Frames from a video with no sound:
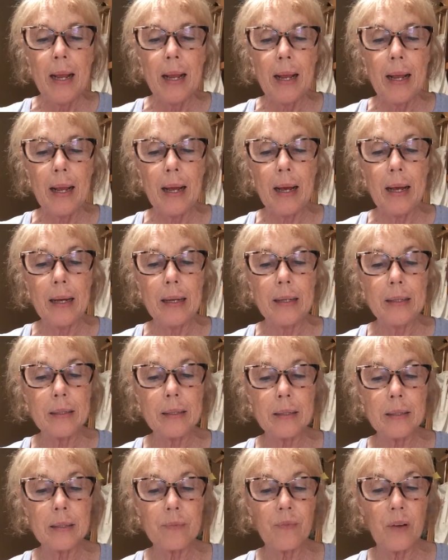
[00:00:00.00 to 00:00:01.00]

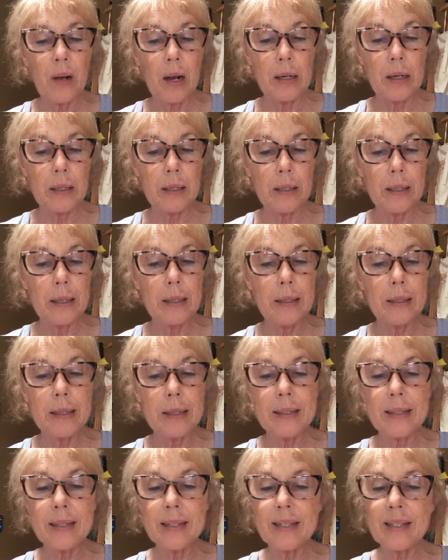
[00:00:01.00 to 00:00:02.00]
And finally,
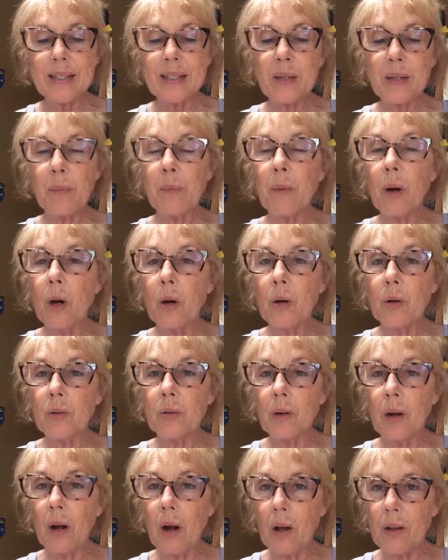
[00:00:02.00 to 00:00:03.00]
Linda
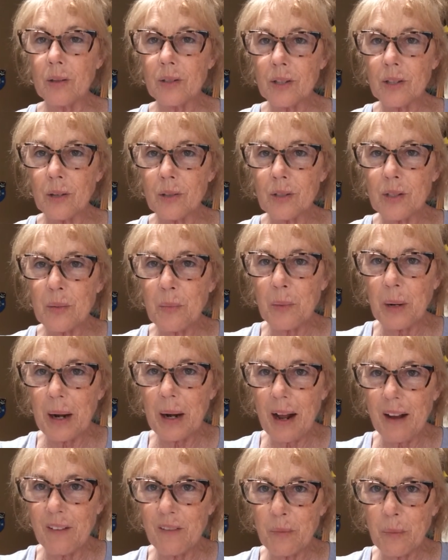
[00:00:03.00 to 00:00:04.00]
Simone, also someone
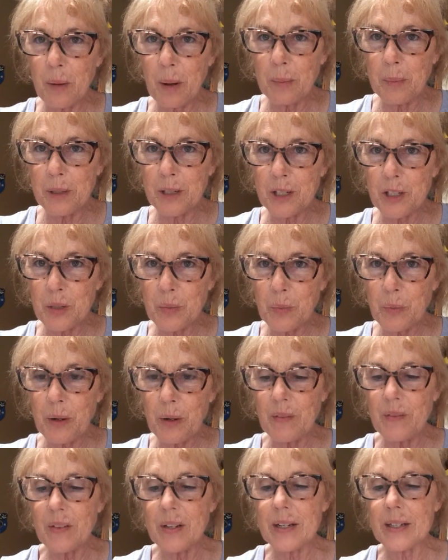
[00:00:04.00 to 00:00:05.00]
I've published
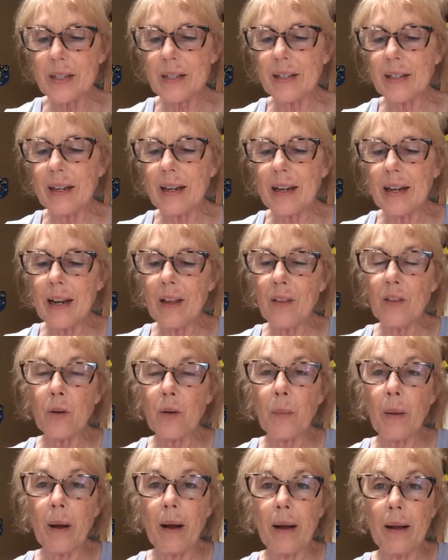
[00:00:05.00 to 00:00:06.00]
previously, either
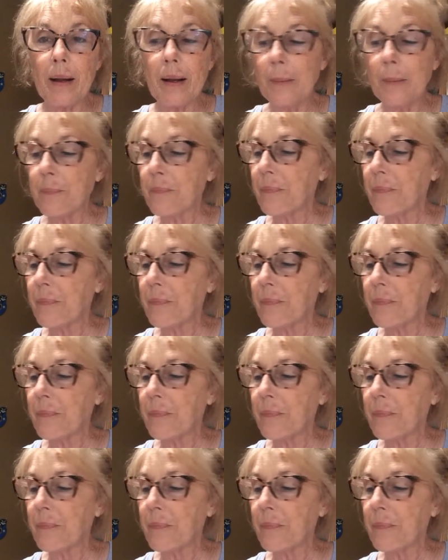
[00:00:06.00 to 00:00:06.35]
by